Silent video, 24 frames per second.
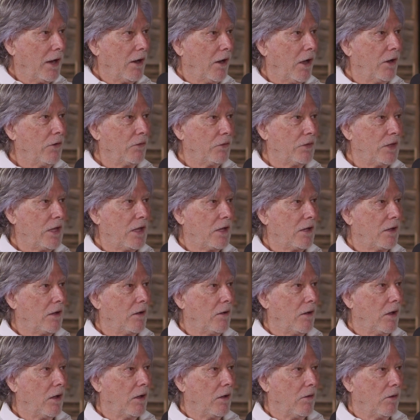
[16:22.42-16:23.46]
I don't think
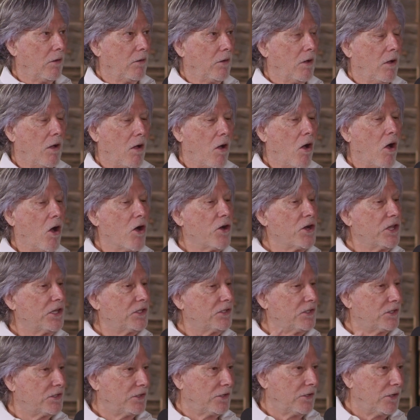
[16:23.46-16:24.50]
a
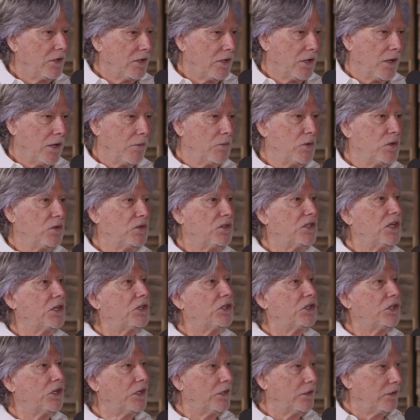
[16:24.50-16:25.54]
artist, a
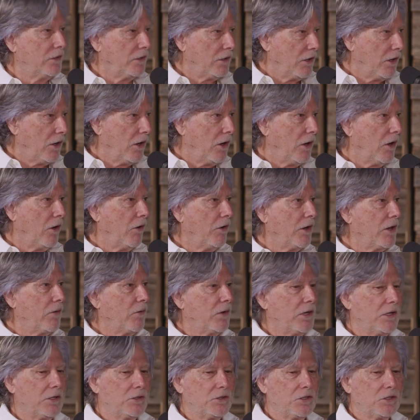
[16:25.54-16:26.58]
musician, or
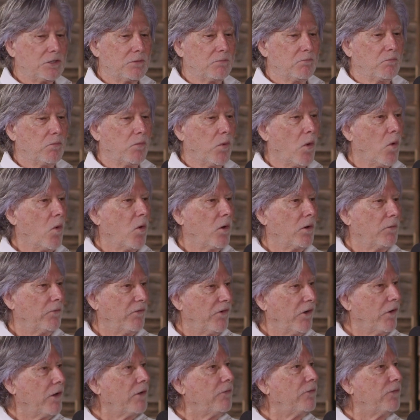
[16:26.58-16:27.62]
anyone is just born.
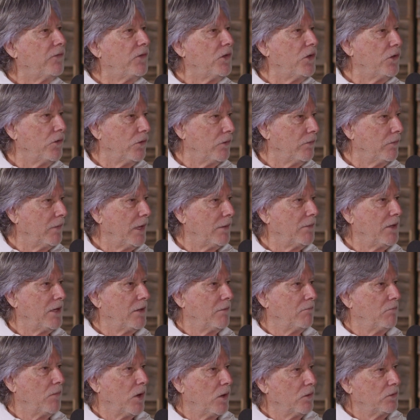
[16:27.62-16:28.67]
Very few, maybe
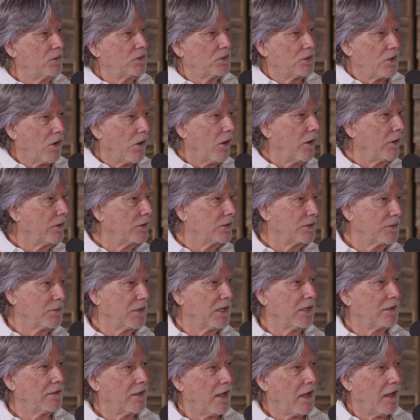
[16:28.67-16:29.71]
a Mozart or something
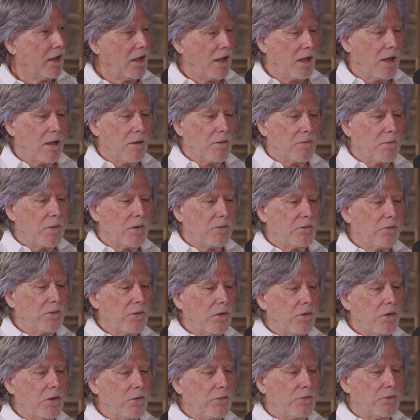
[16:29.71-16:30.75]
like that, but
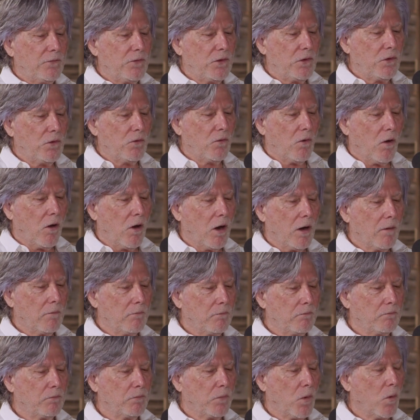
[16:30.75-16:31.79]
very few are
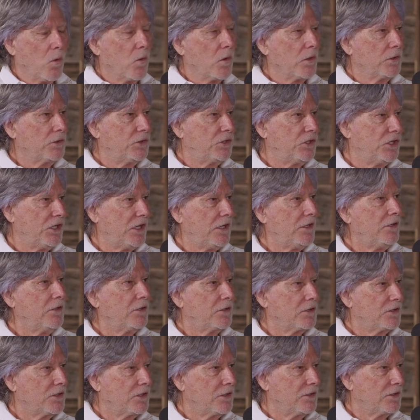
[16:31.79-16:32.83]
born
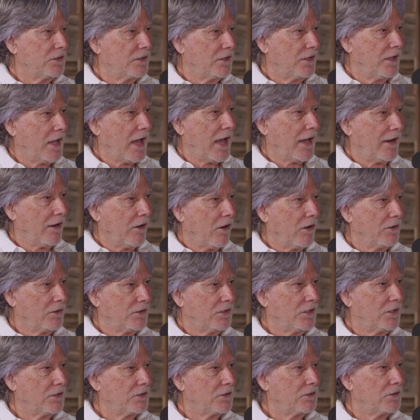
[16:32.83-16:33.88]
geniuses in that
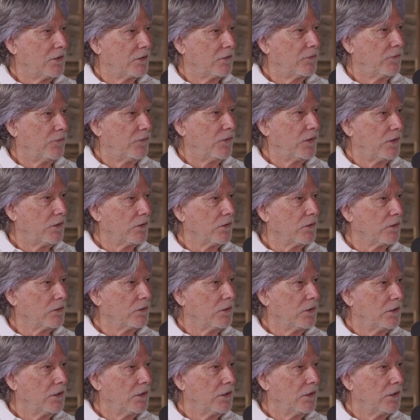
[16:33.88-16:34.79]
artistic field.